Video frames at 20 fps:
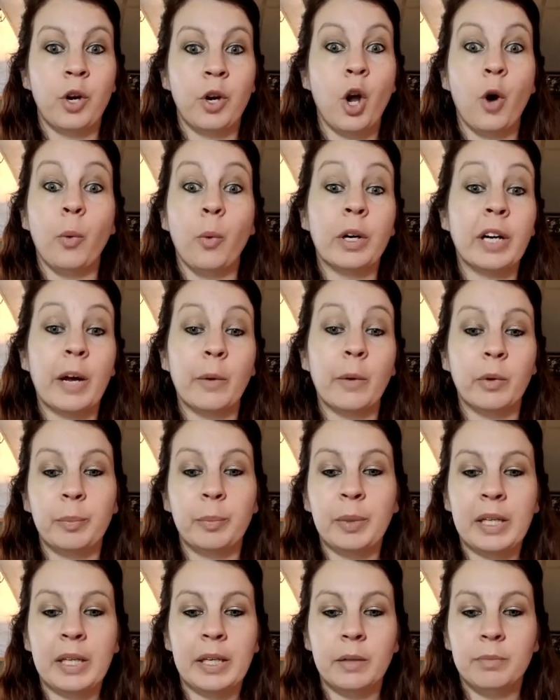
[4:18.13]
where I would
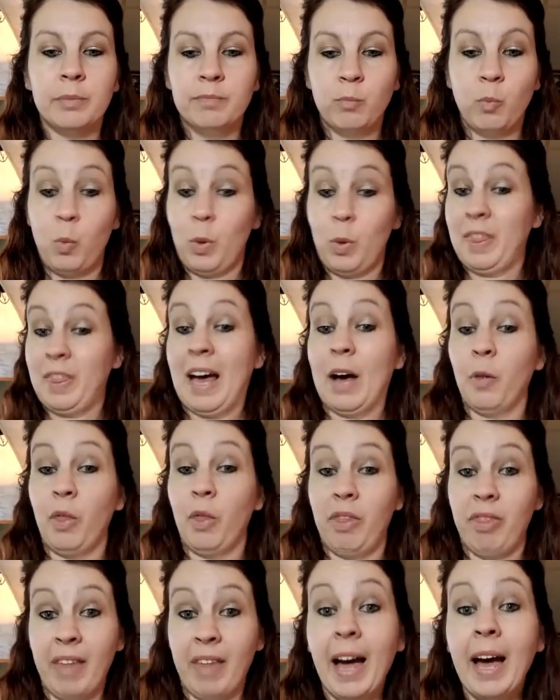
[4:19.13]
be without
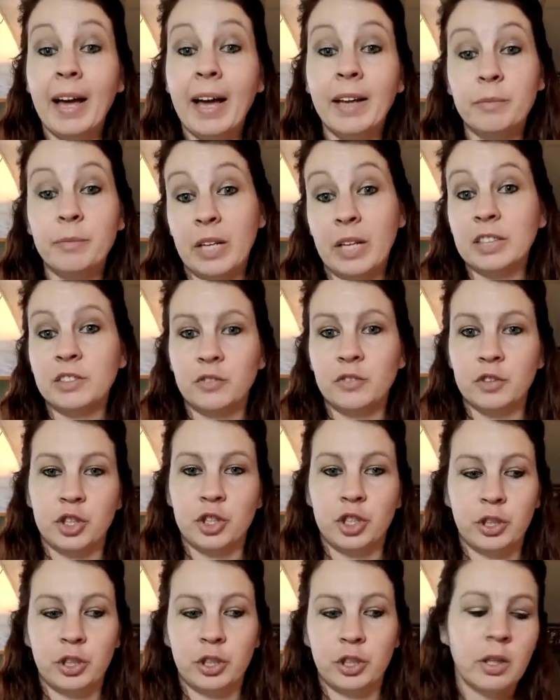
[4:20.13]
that, that's for
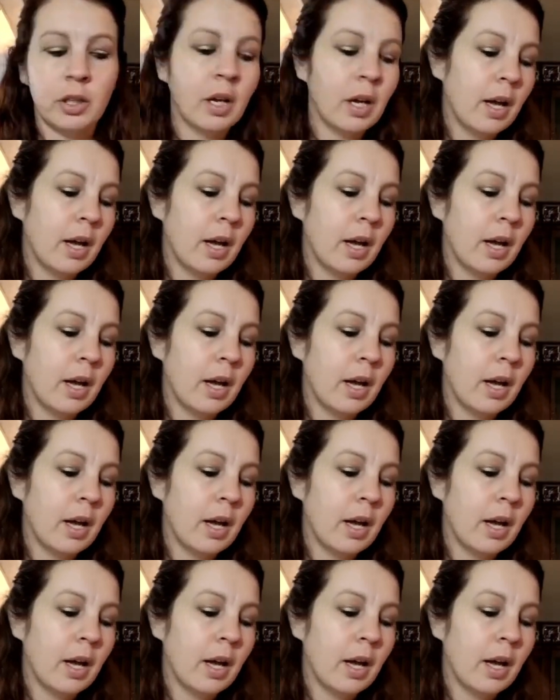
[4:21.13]
sure.